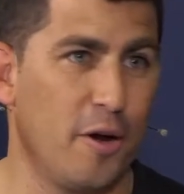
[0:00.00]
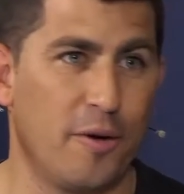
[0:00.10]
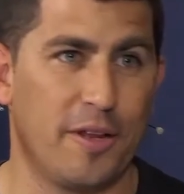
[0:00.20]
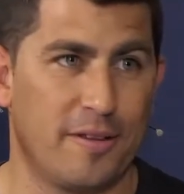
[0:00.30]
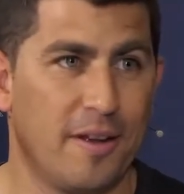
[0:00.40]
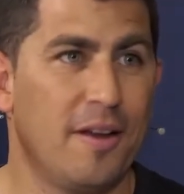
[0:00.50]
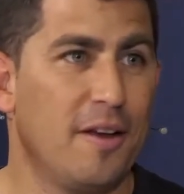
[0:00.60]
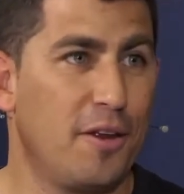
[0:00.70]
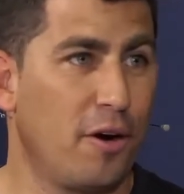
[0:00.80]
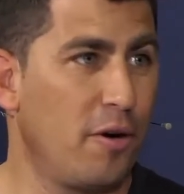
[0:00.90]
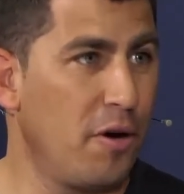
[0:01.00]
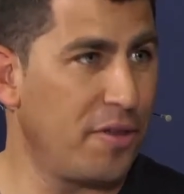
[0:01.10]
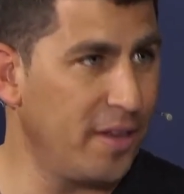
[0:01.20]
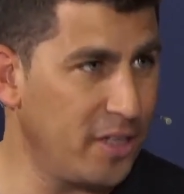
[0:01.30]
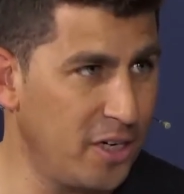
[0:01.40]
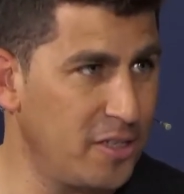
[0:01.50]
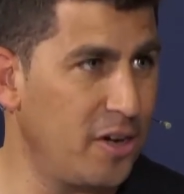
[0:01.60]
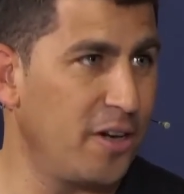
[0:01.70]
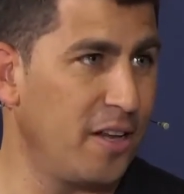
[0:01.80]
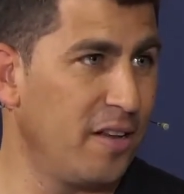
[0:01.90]
know that their growth engines
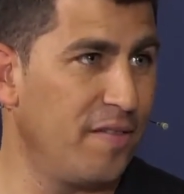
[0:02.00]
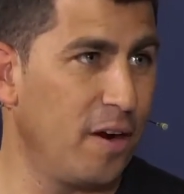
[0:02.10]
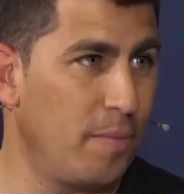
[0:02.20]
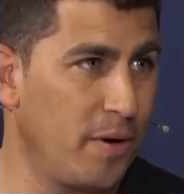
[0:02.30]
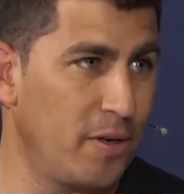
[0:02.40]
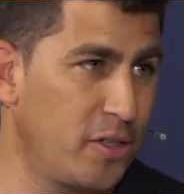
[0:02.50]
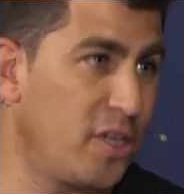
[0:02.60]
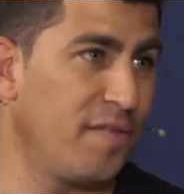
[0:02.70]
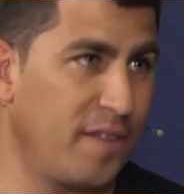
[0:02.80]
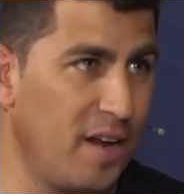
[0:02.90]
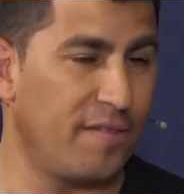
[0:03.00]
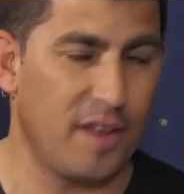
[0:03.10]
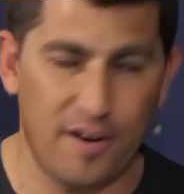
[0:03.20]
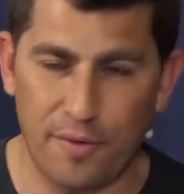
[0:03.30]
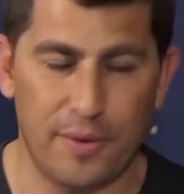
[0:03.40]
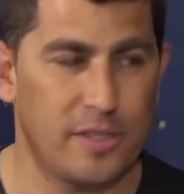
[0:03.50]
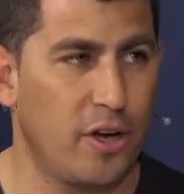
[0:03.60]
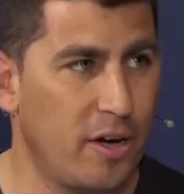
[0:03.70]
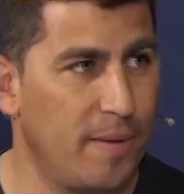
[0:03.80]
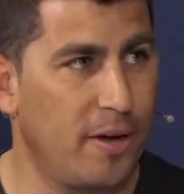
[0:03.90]
are the developers shift left, and everyone's
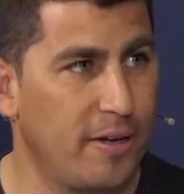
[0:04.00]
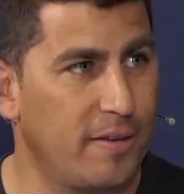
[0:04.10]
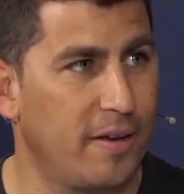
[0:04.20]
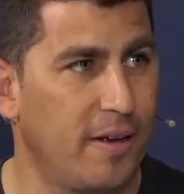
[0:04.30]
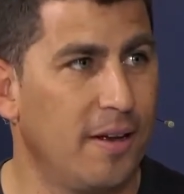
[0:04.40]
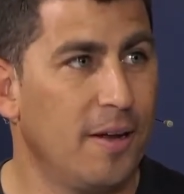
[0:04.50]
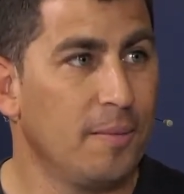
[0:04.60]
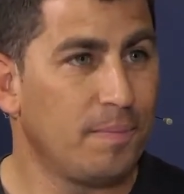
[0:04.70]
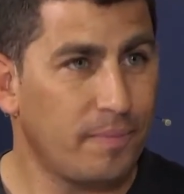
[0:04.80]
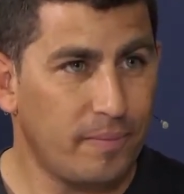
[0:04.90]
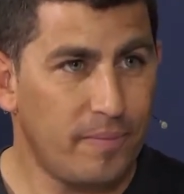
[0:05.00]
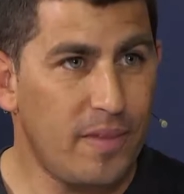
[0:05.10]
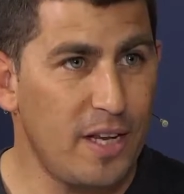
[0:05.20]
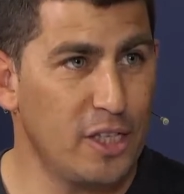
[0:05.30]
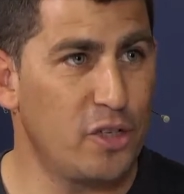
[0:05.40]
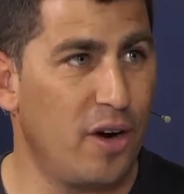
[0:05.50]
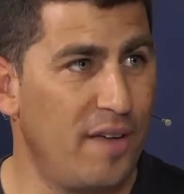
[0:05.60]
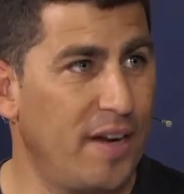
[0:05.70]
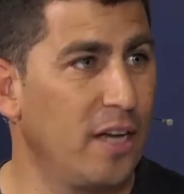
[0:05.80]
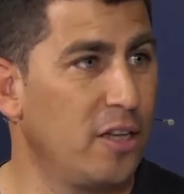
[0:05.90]
talking about it. Uh,
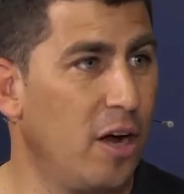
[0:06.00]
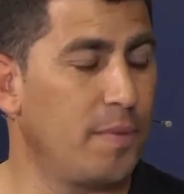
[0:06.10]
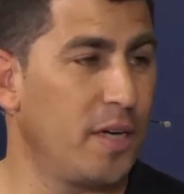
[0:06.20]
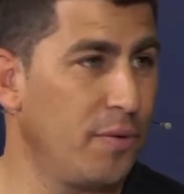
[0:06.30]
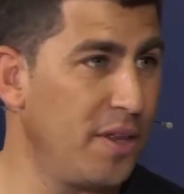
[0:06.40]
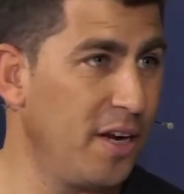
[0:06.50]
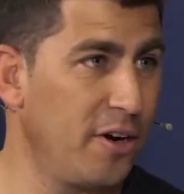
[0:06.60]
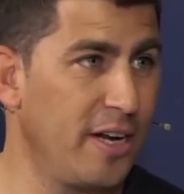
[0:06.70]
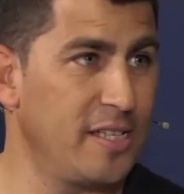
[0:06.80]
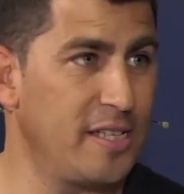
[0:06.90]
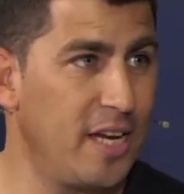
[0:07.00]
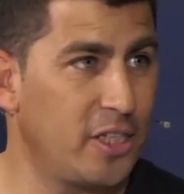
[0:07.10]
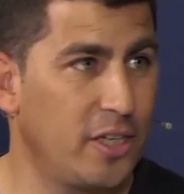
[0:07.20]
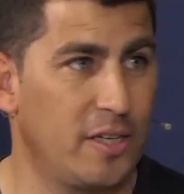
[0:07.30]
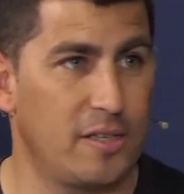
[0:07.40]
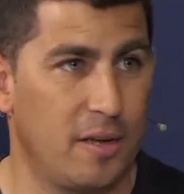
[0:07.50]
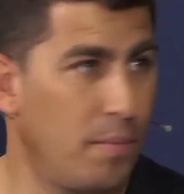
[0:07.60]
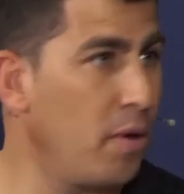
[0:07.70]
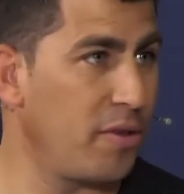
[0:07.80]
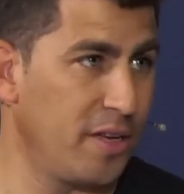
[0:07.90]
driving adoption within organizations, uh,
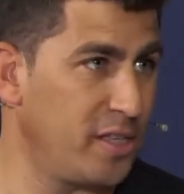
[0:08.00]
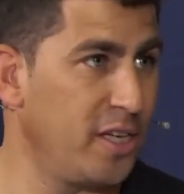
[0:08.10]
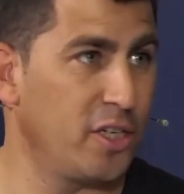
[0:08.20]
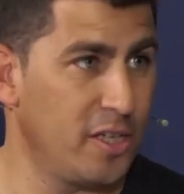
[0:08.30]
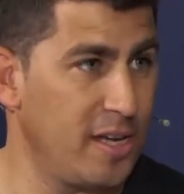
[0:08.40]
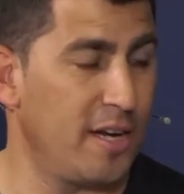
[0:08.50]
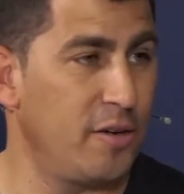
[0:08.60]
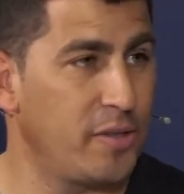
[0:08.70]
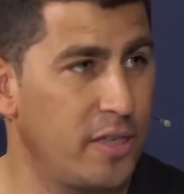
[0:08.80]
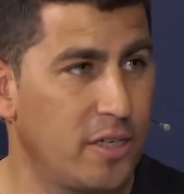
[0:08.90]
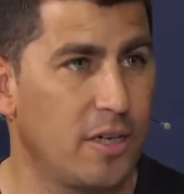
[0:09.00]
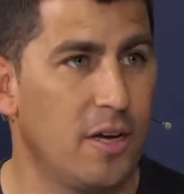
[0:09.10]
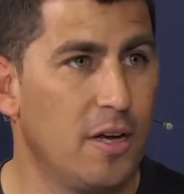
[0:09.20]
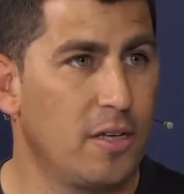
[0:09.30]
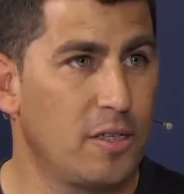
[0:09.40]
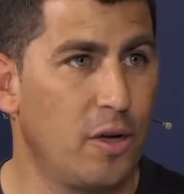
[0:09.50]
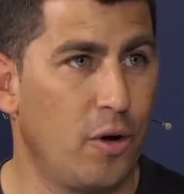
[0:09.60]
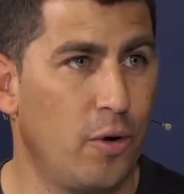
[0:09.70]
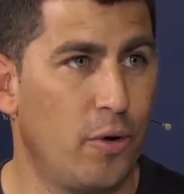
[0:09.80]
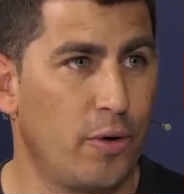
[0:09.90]
both decisions and usage.
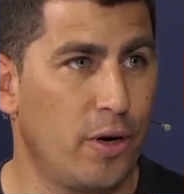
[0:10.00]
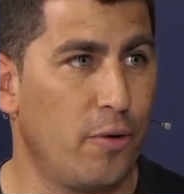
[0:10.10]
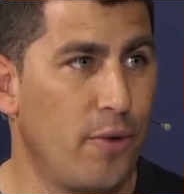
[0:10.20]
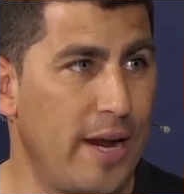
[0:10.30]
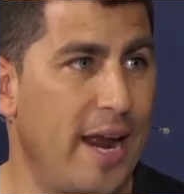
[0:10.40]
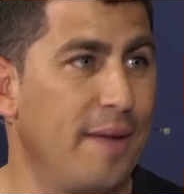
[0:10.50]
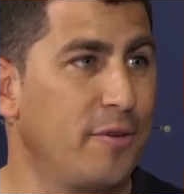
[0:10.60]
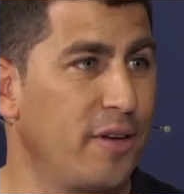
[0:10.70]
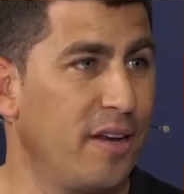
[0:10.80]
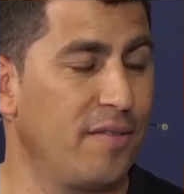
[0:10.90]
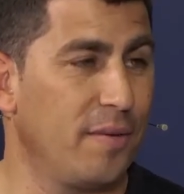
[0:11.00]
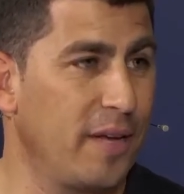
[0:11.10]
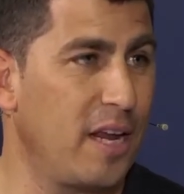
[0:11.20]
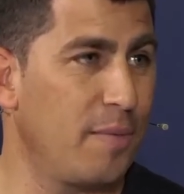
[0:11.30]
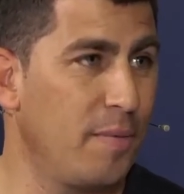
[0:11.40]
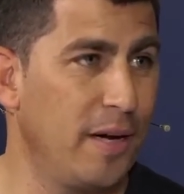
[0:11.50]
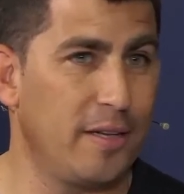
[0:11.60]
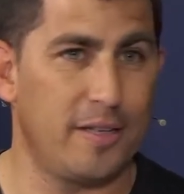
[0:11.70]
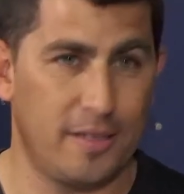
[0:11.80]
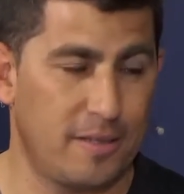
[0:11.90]
So, you know, we aim to give them the
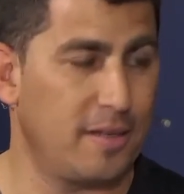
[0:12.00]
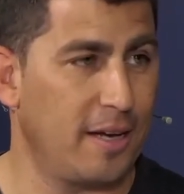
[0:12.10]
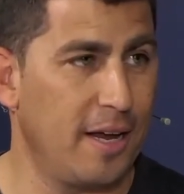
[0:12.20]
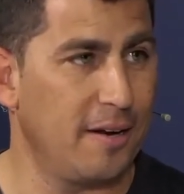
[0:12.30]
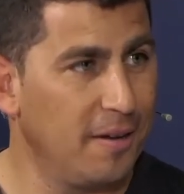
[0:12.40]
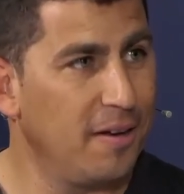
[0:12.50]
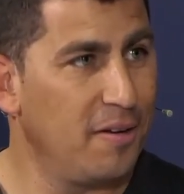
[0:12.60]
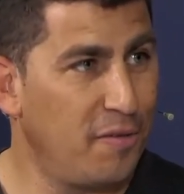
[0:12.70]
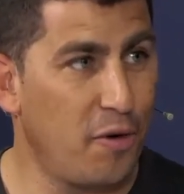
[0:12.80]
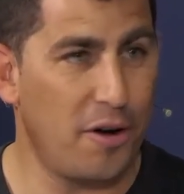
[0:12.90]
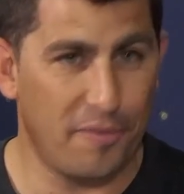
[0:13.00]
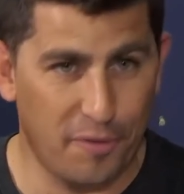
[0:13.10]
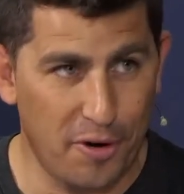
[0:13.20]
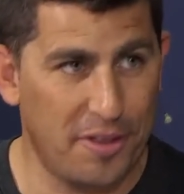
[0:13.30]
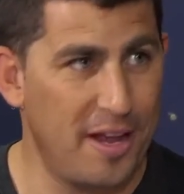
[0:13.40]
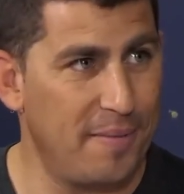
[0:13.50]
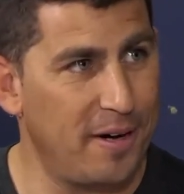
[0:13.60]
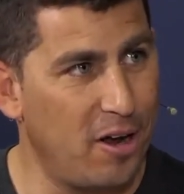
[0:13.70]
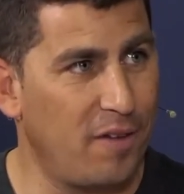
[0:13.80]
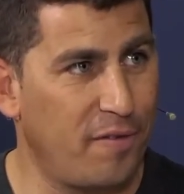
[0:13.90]
capabilities again for for them
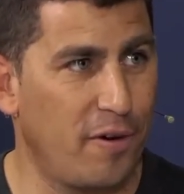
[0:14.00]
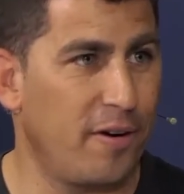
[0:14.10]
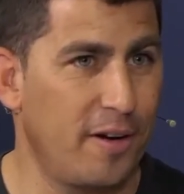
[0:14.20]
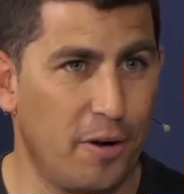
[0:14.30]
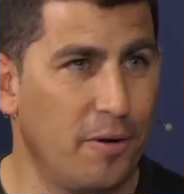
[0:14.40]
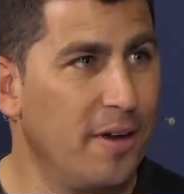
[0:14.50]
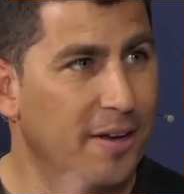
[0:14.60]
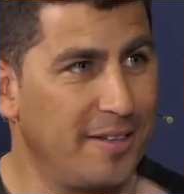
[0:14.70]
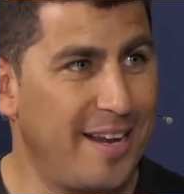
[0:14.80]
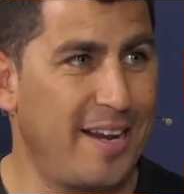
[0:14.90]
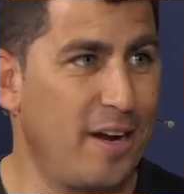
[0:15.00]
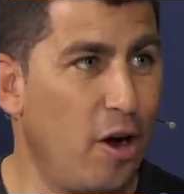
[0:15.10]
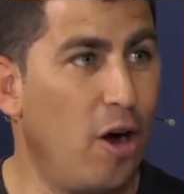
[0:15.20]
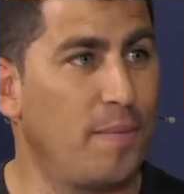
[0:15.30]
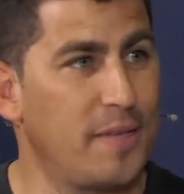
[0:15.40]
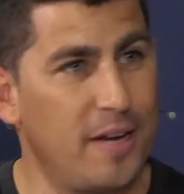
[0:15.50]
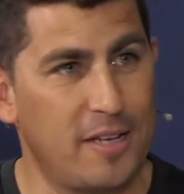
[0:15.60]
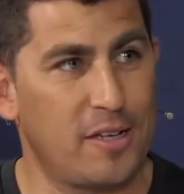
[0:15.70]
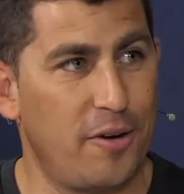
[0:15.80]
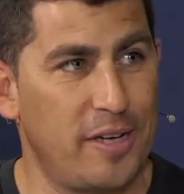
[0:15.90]
and not for you know taking ops and
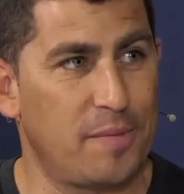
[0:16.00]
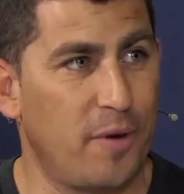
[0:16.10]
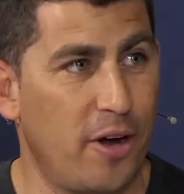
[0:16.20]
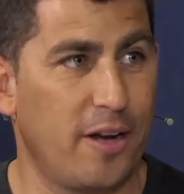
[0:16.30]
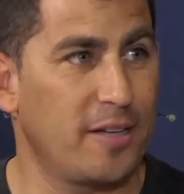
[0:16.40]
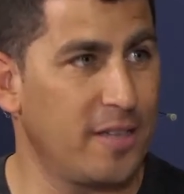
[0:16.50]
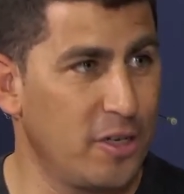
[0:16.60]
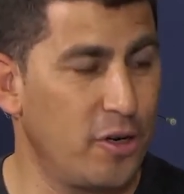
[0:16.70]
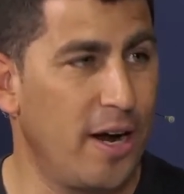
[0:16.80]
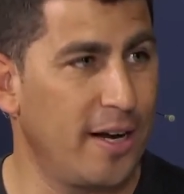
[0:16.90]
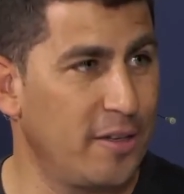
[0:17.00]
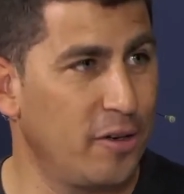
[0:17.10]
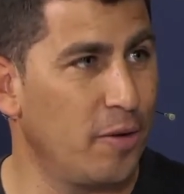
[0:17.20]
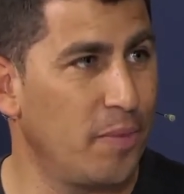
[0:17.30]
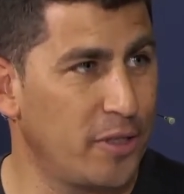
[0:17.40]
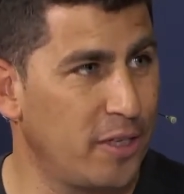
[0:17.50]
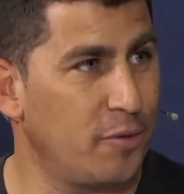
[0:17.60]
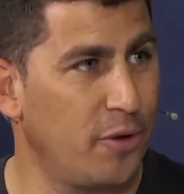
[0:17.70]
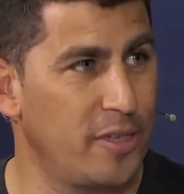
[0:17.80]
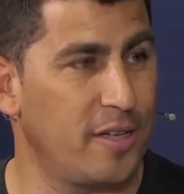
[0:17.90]
SRE's products and trying to push it
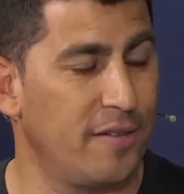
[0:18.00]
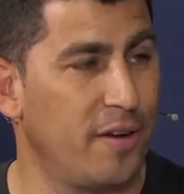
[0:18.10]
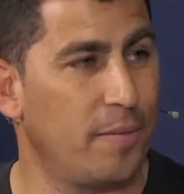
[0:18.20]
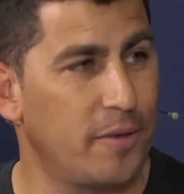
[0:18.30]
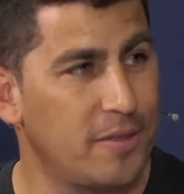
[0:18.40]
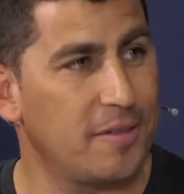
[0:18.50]
towards the developers.